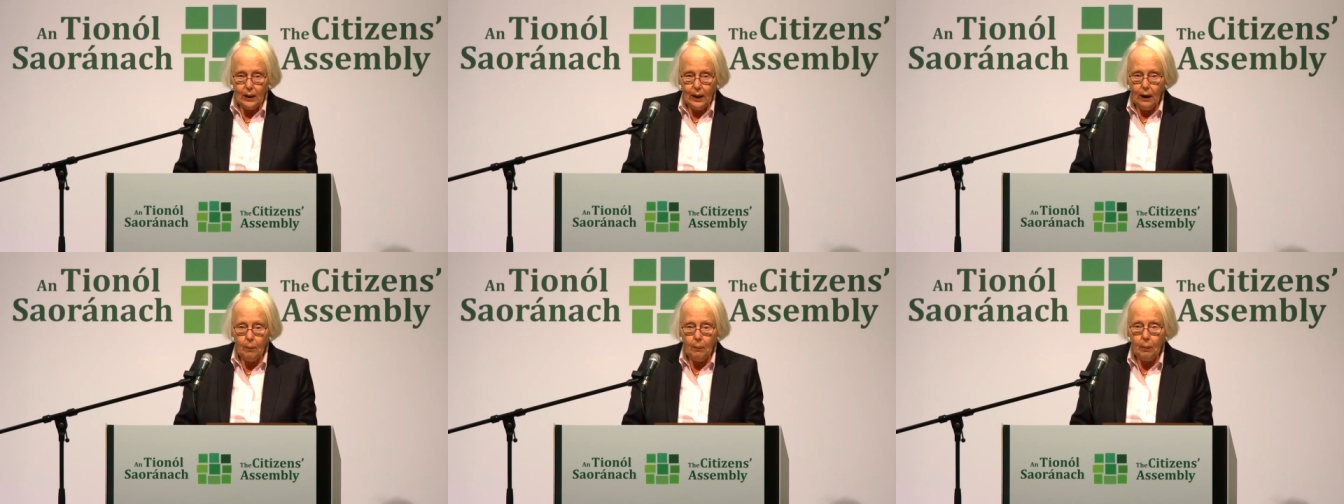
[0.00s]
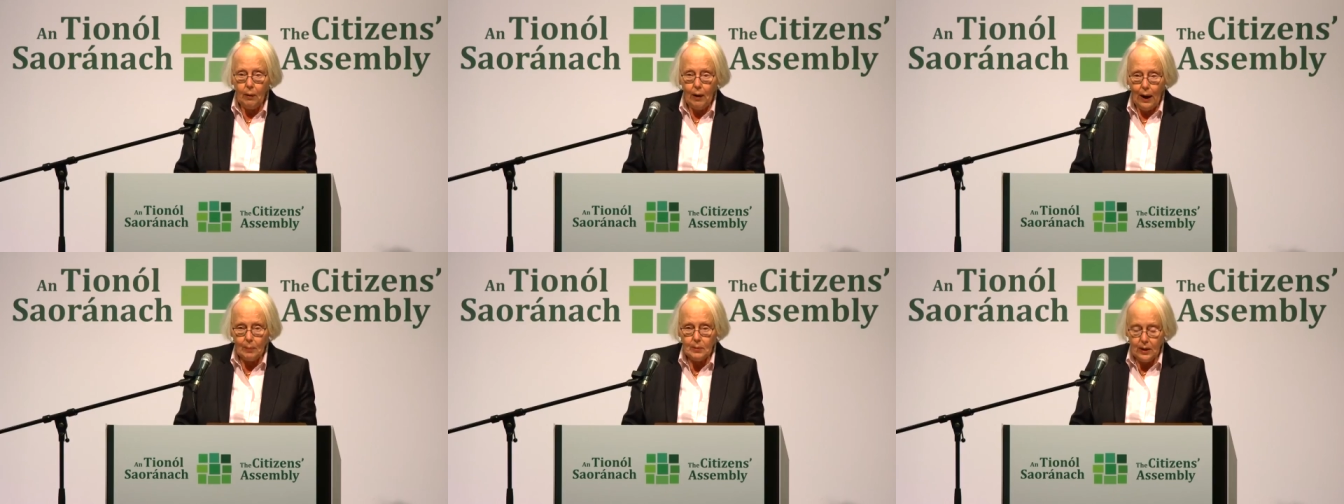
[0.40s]
think
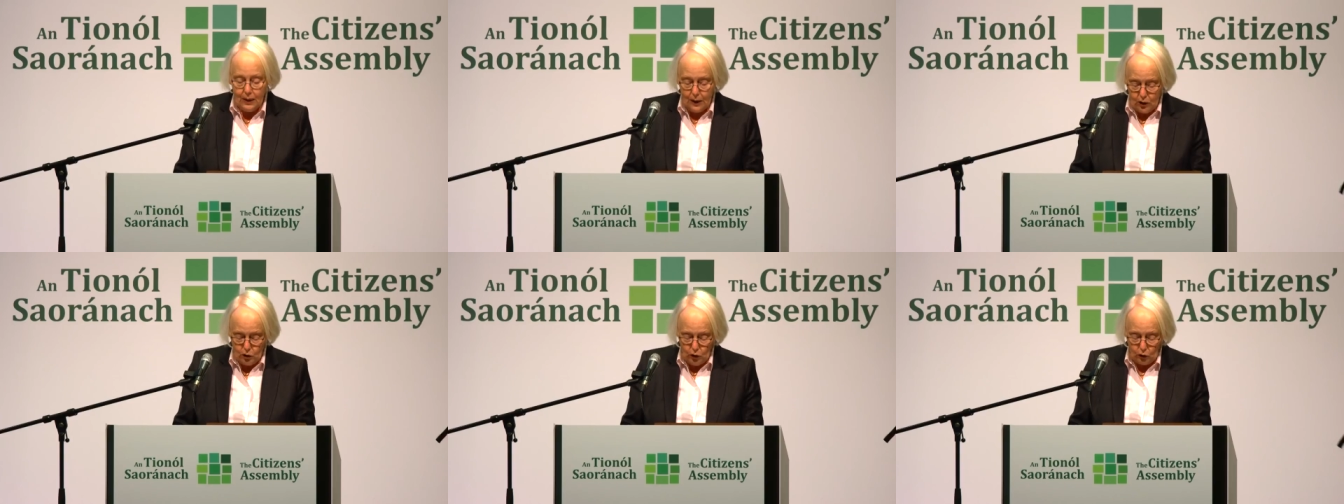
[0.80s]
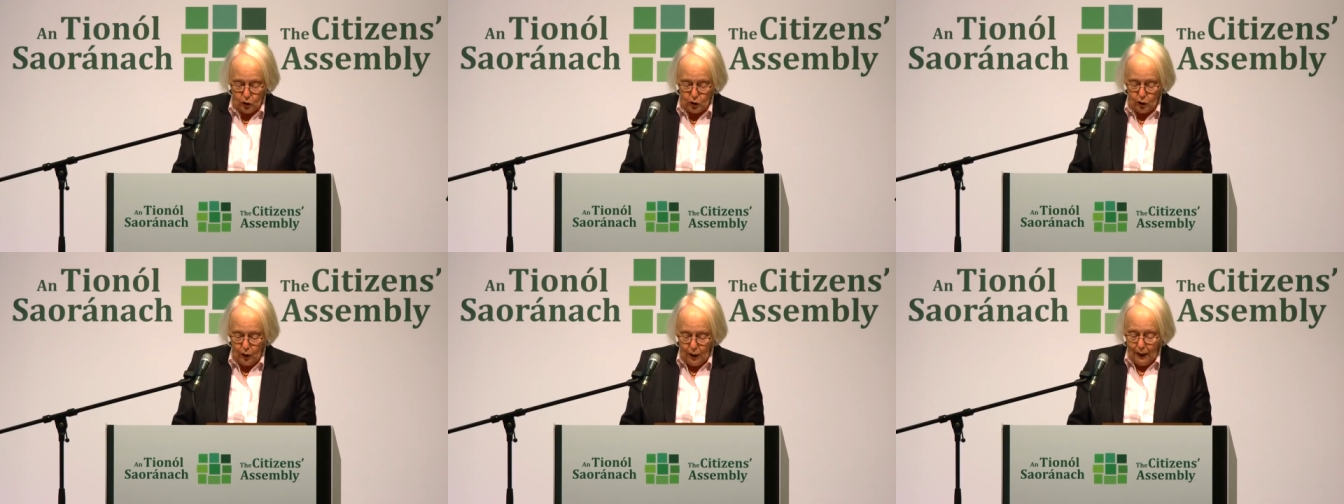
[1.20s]
perhaps at this
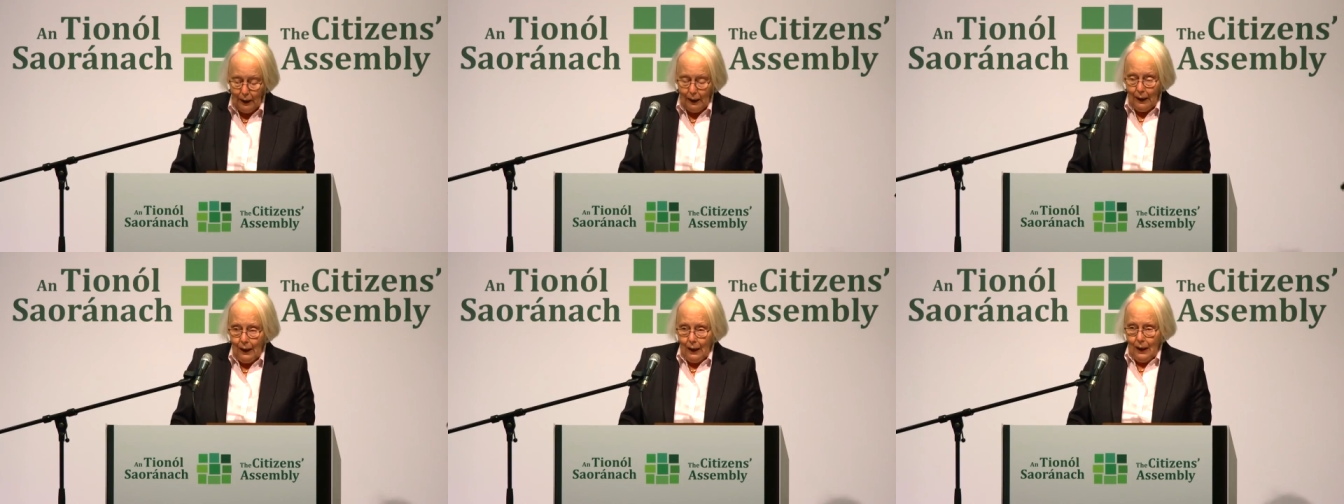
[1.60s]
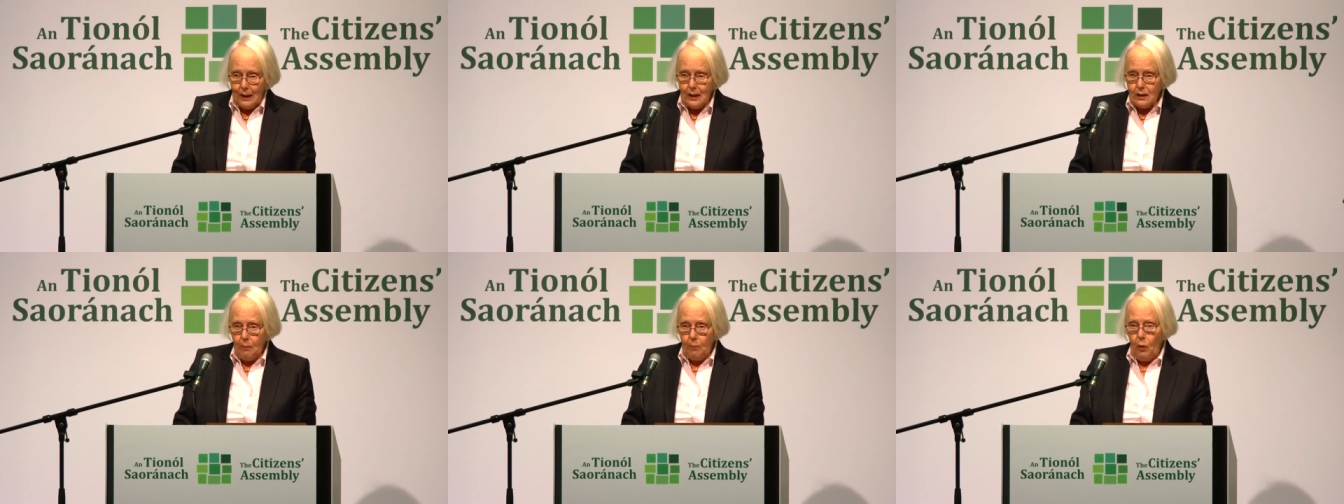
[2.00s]
juncture it
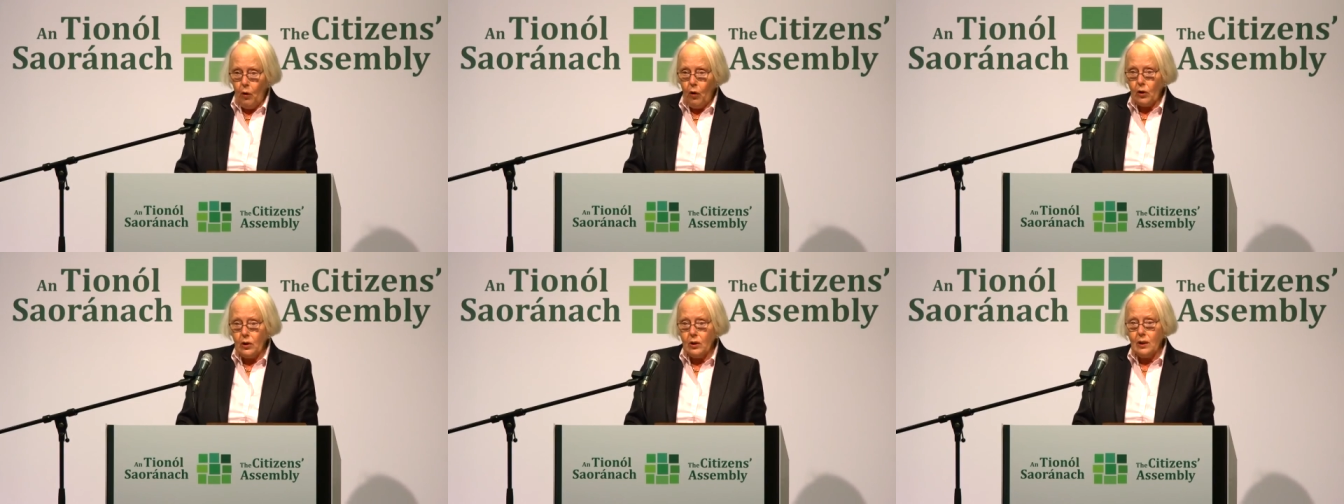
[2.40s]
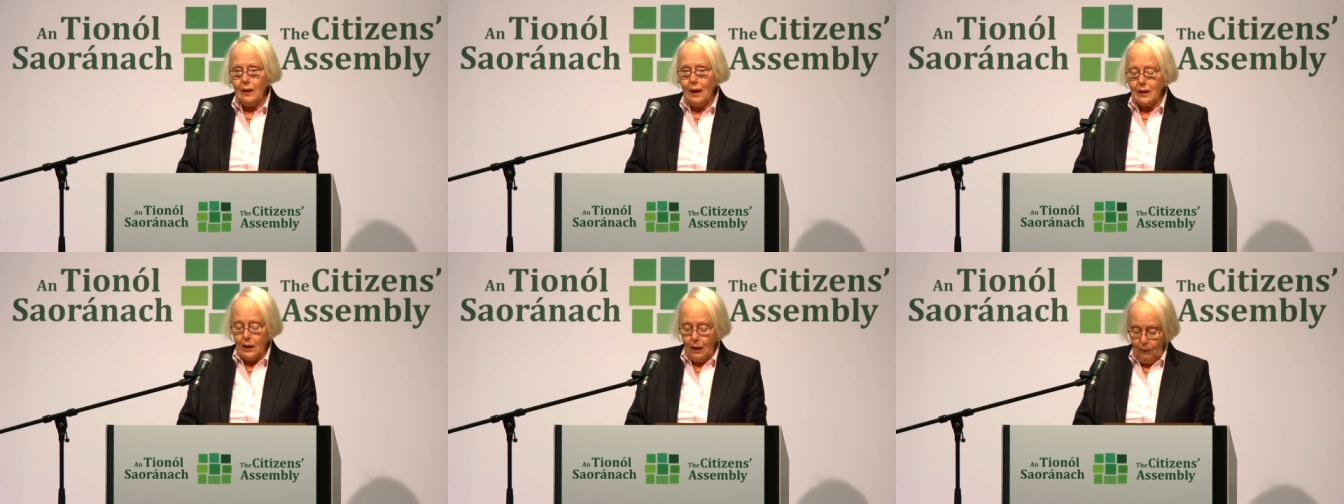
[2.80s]
is important
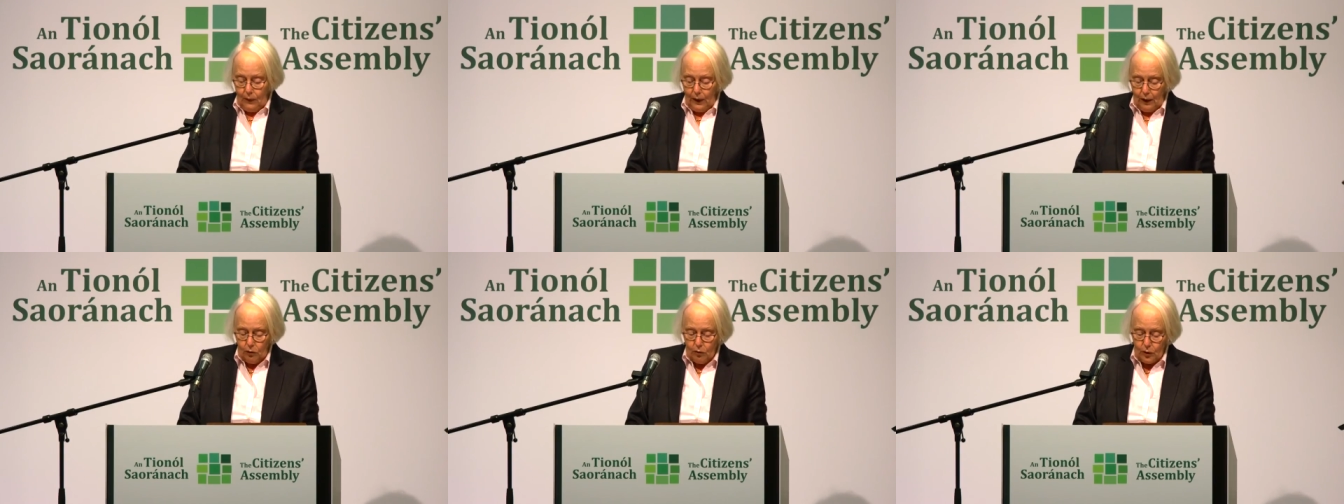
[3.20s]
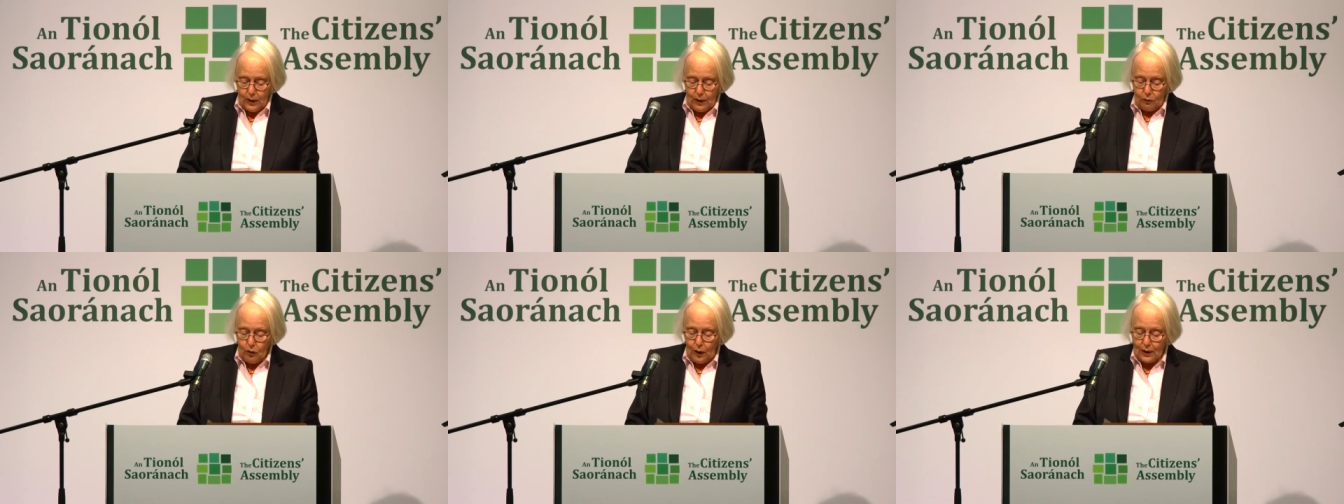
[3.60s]
that in the interest
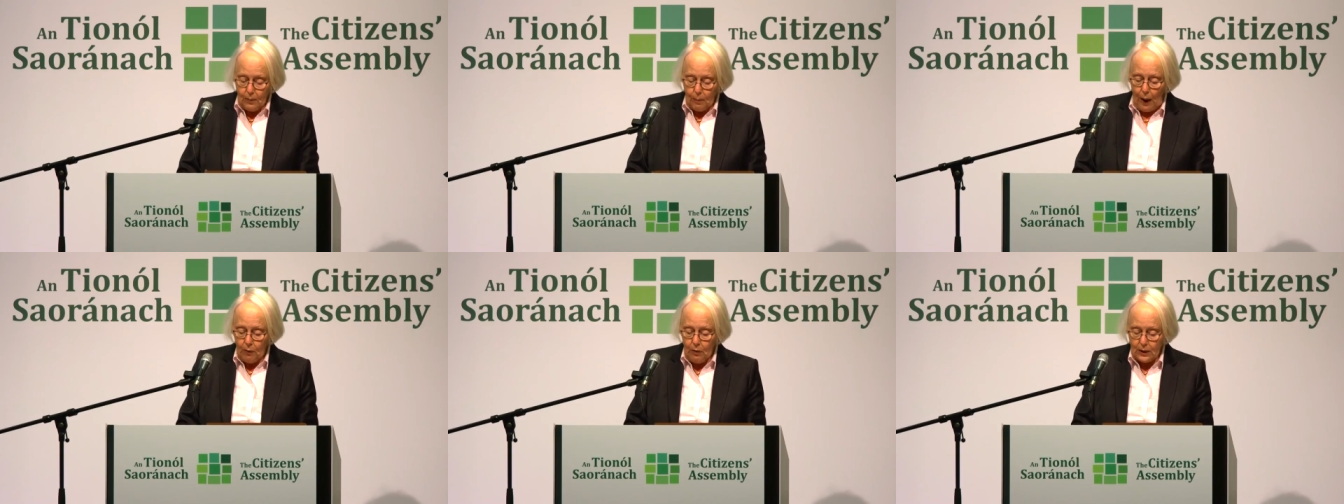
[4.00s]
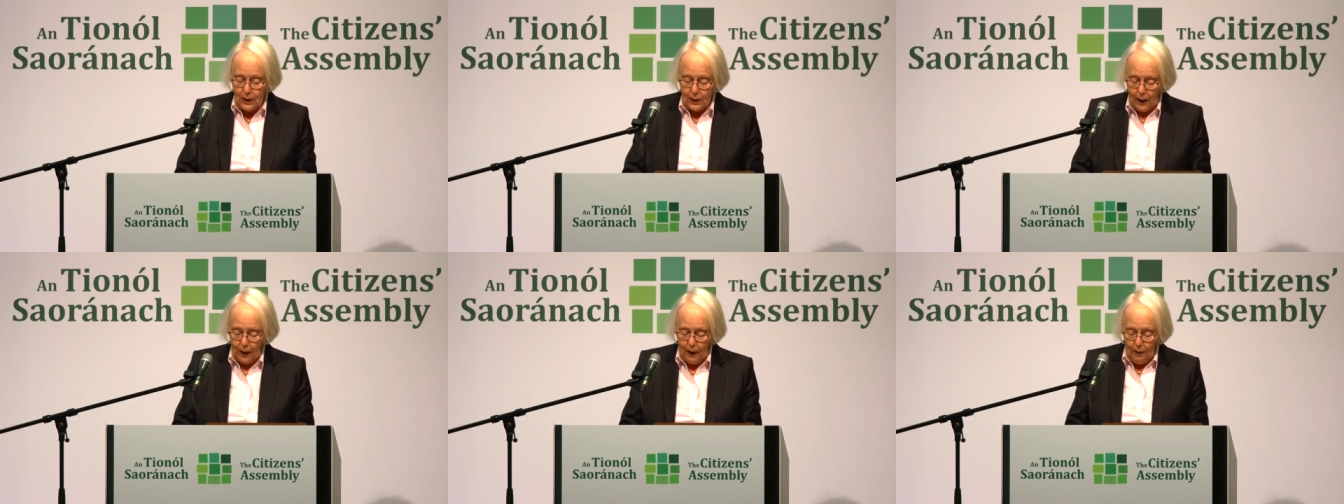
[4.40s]
of
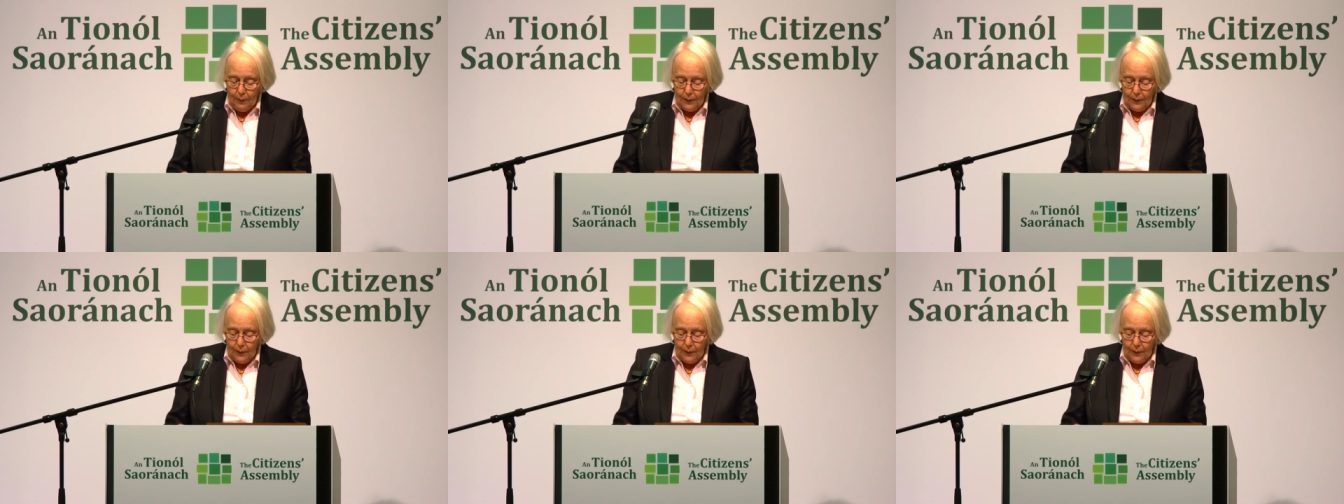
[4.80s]
transparency